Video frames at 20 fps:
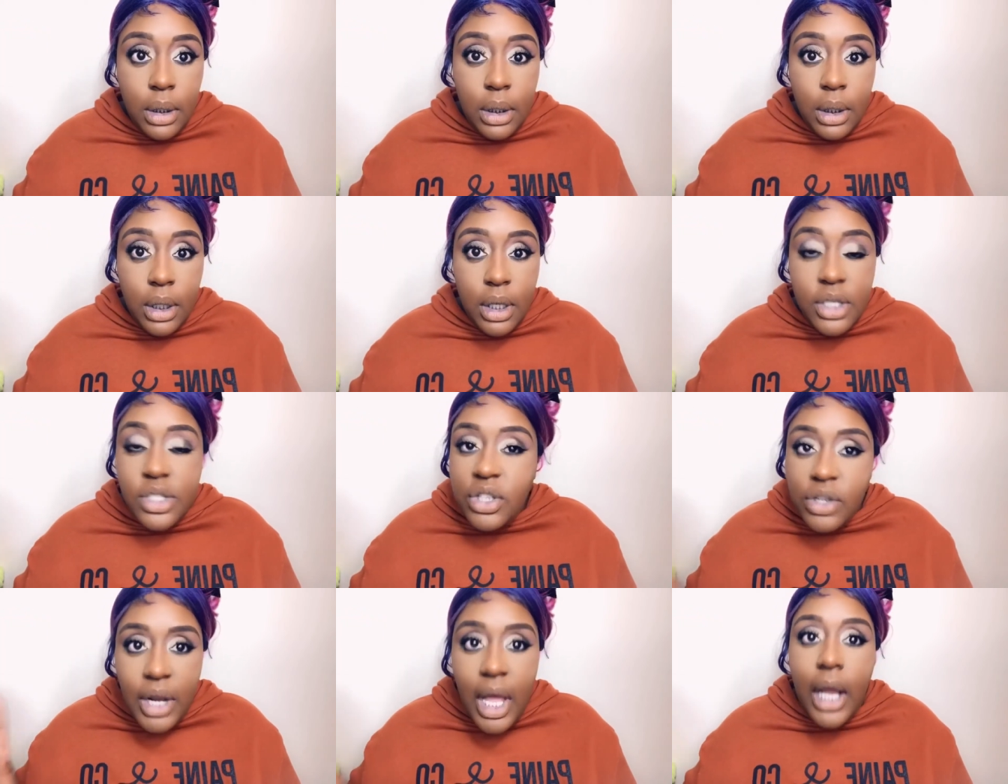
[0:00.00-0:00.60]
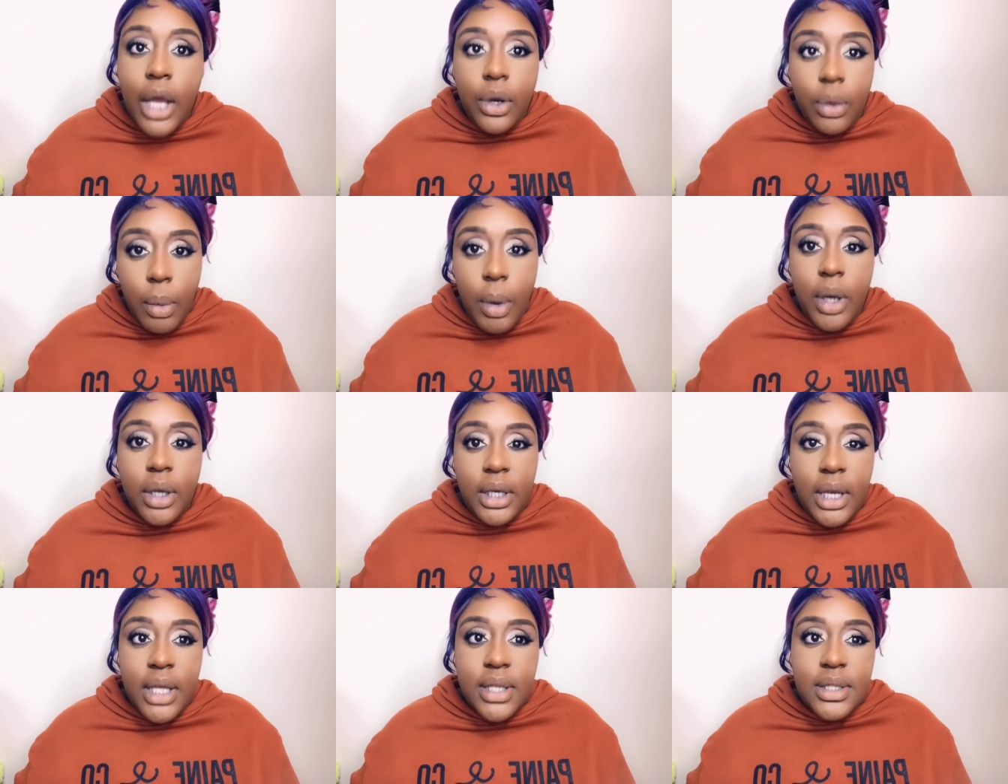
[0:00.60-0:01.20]
Because they're not going to
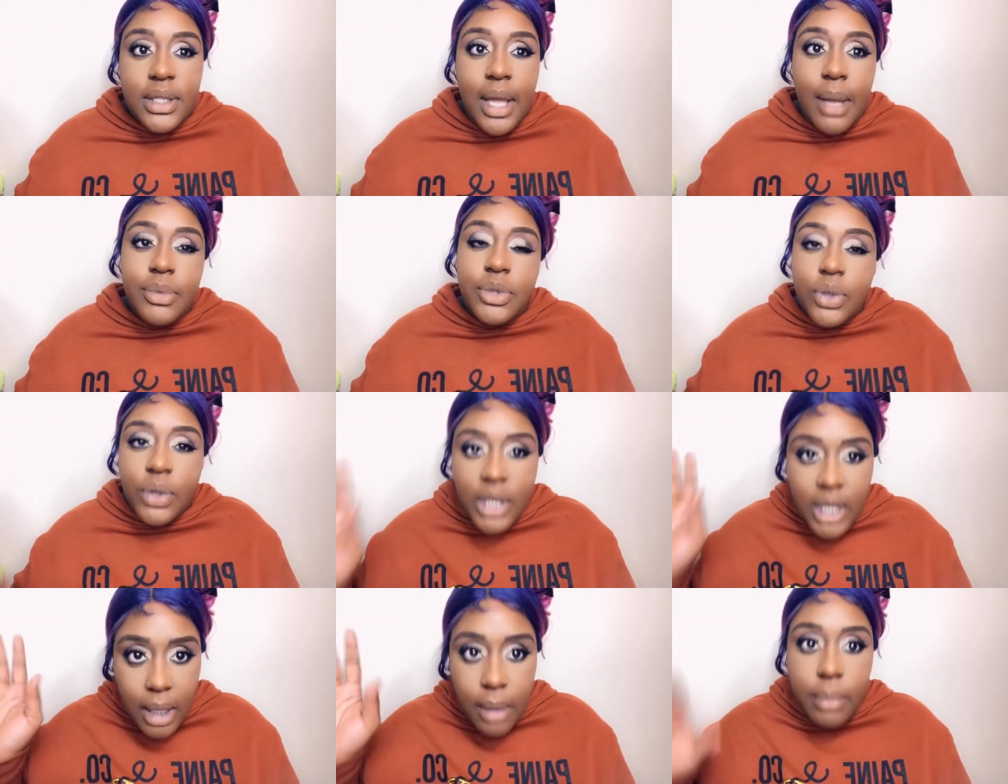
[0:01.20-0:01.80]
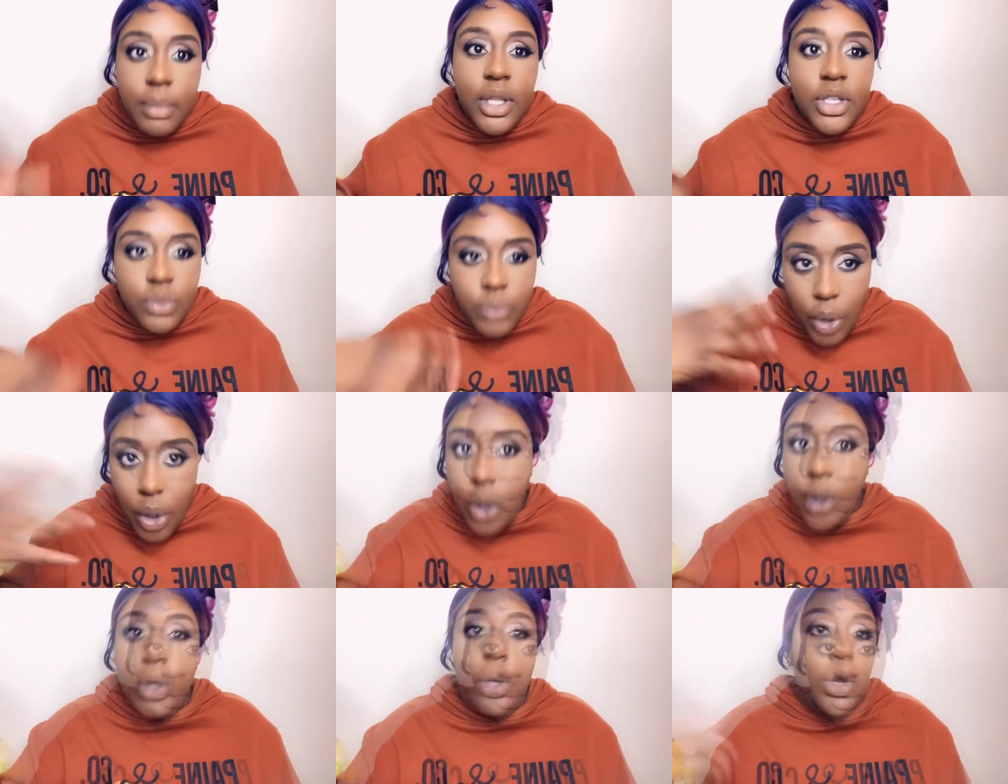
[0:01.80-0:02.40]
work next time. So, Kim, let's
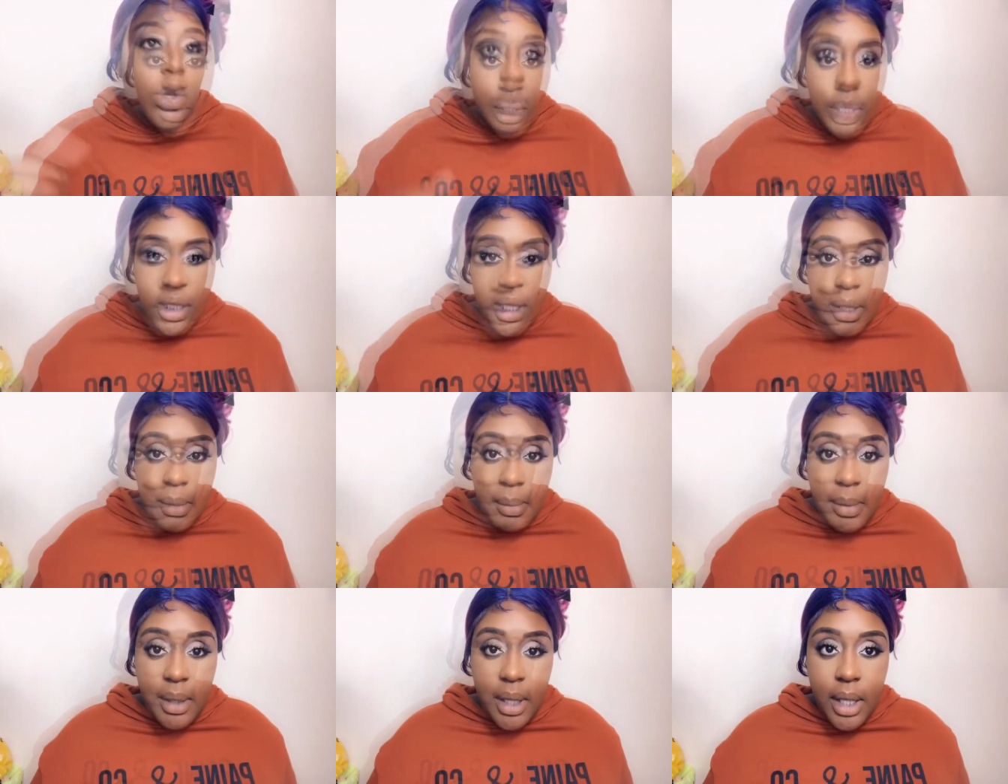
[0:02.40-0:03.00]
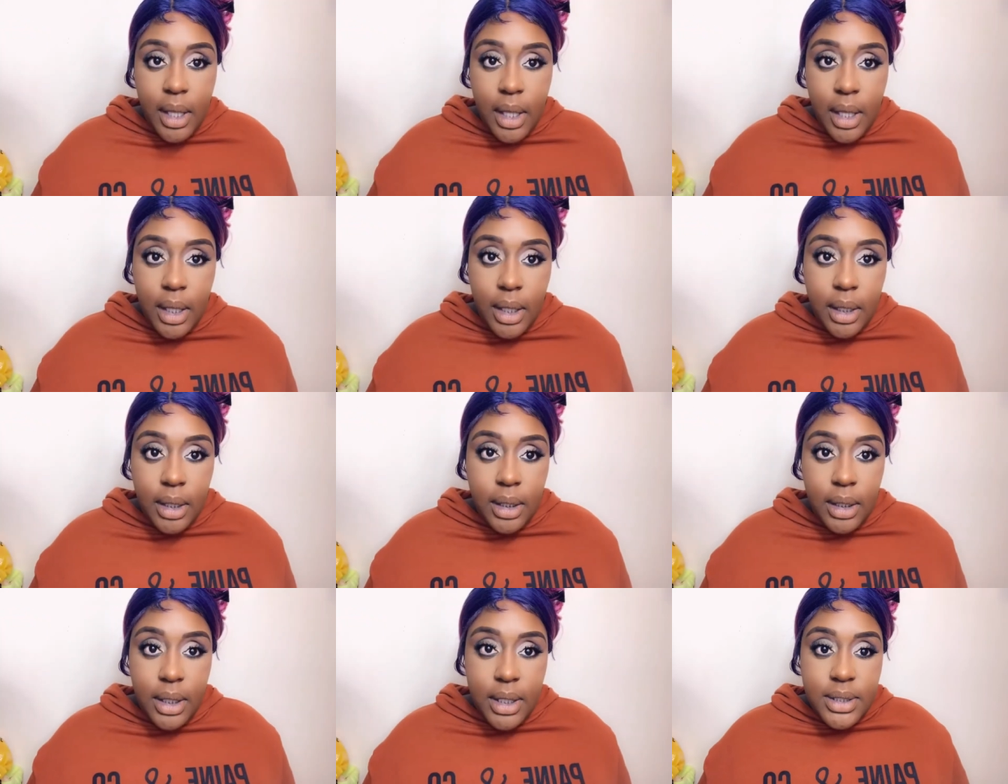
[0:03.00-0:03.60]
work on those. Kim, man
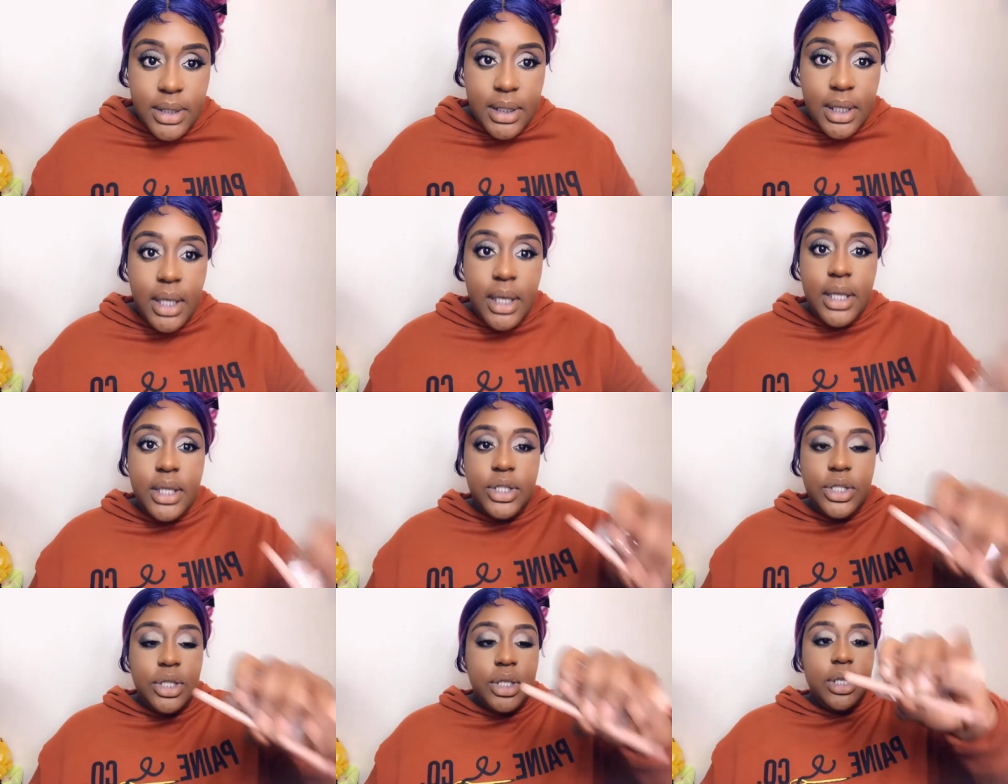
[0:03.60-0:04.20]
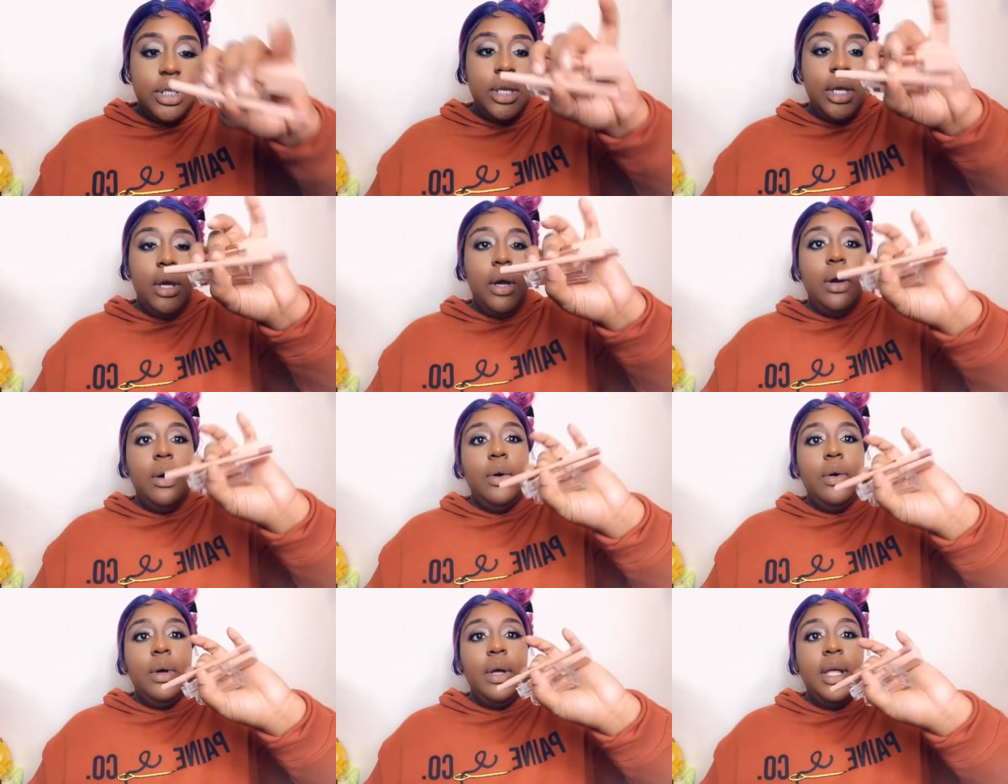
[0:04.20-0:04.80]
let's get into
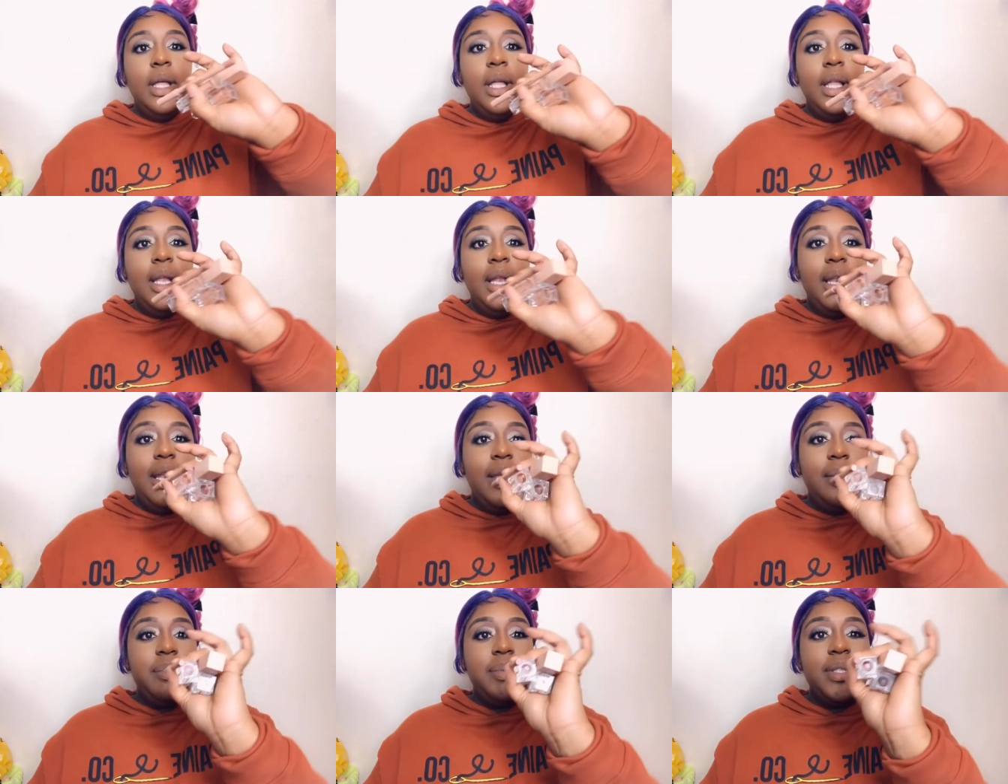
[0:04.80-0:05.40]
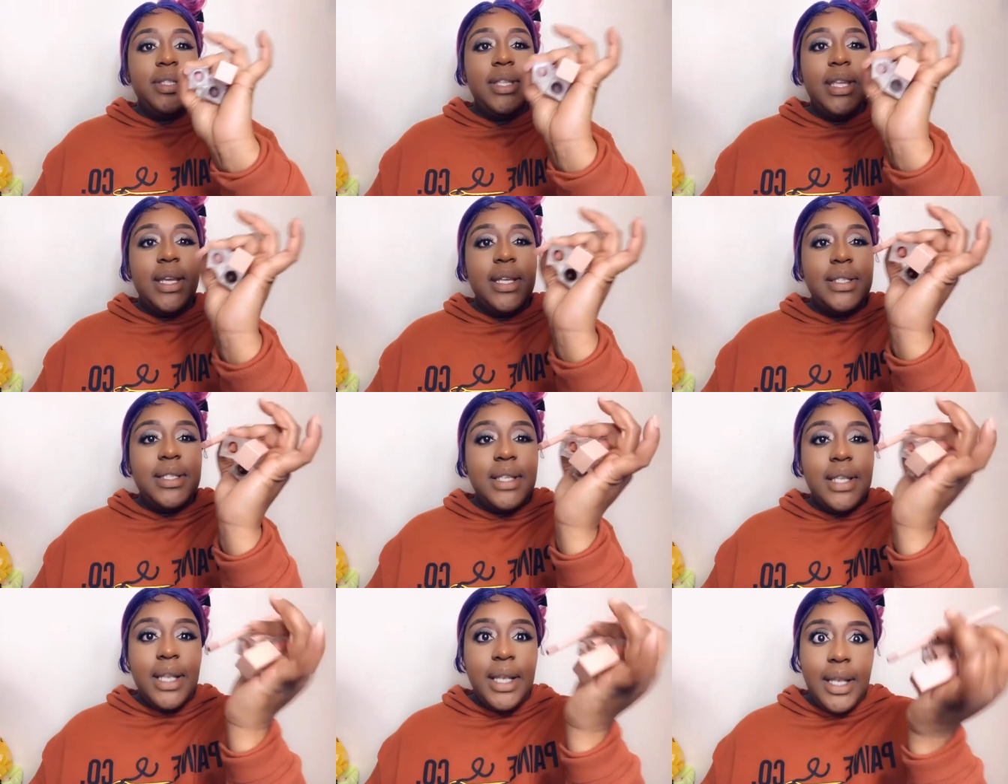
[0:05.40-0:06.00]
your
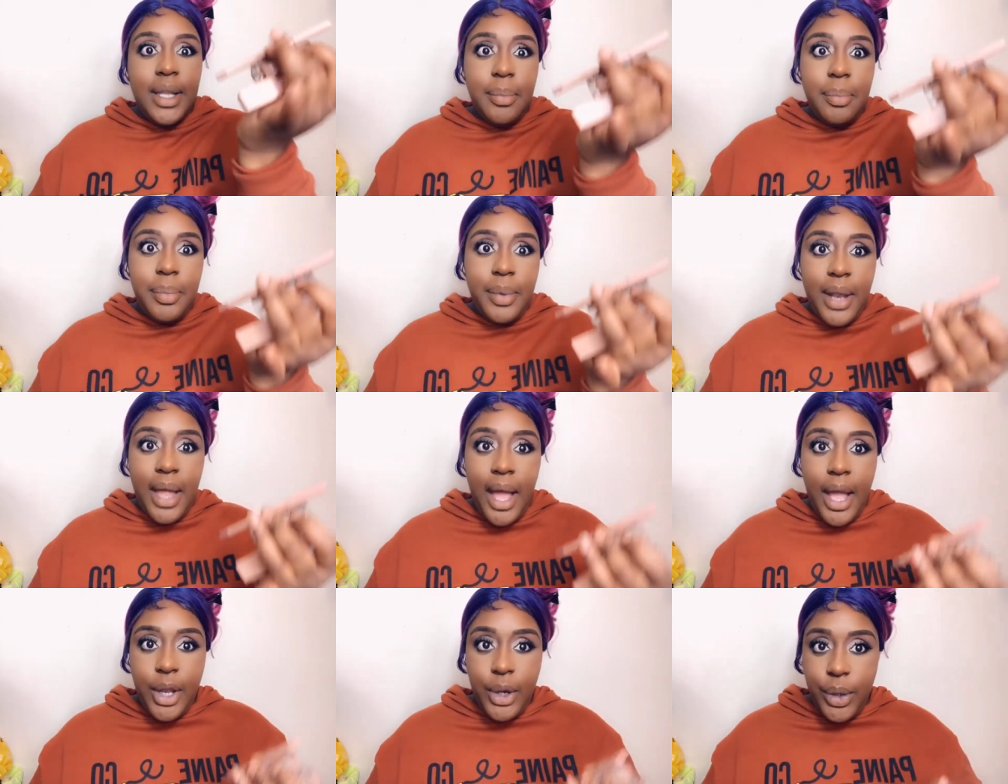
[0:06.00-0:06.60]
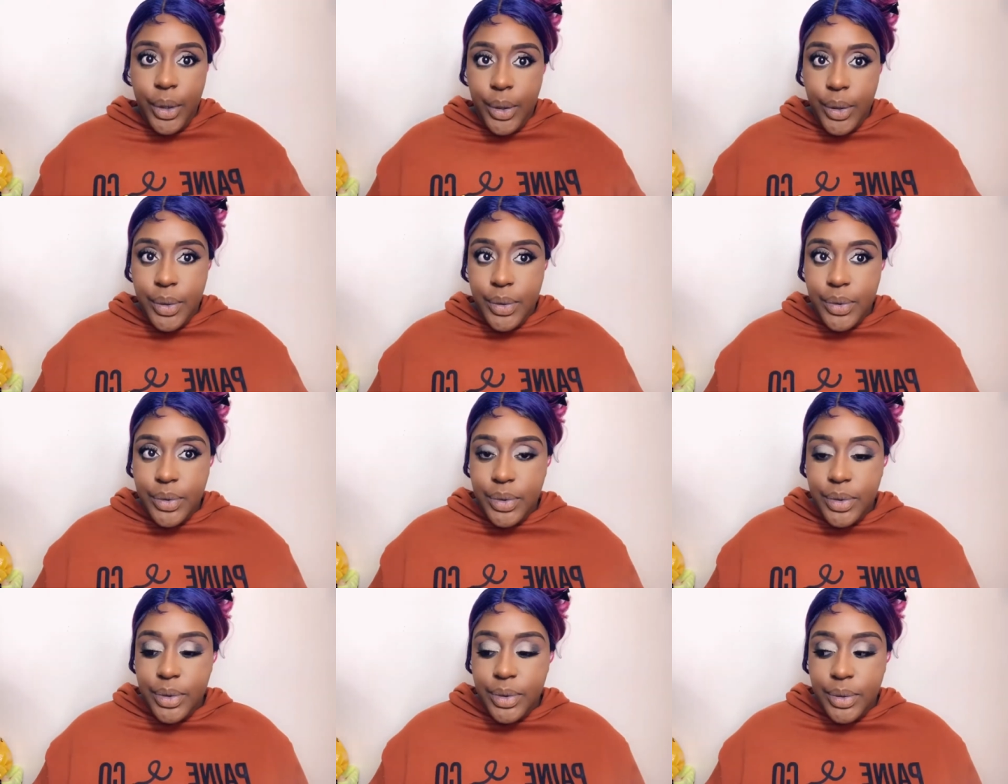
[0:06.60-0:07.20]
lipsticks and lip
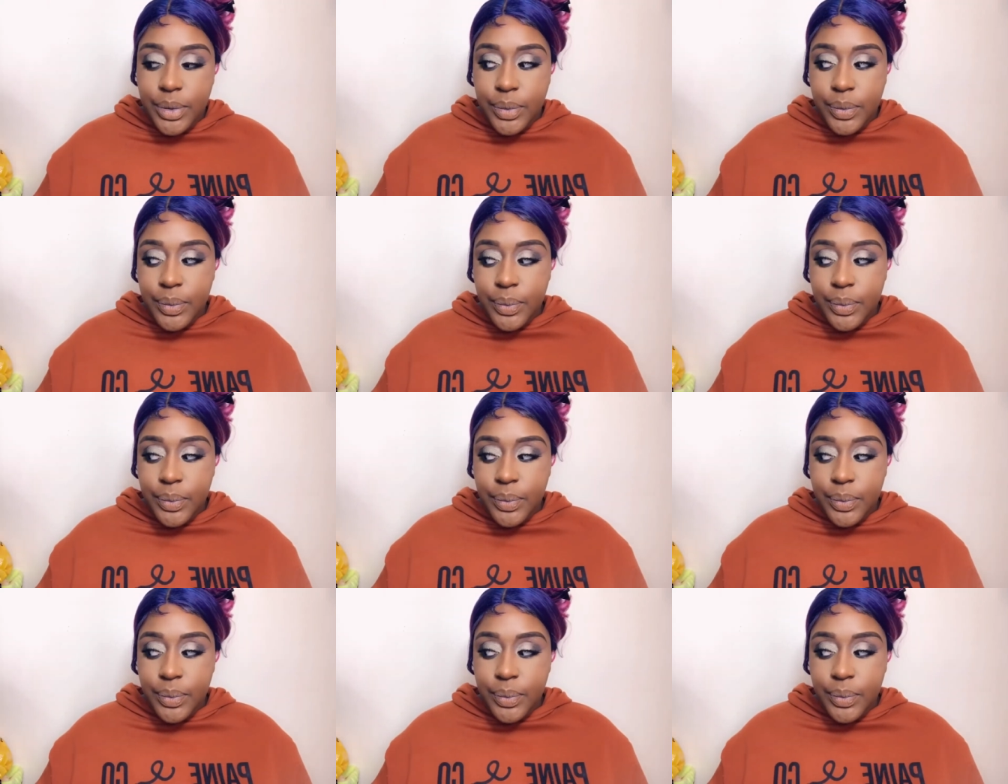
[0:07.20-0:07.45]
liners.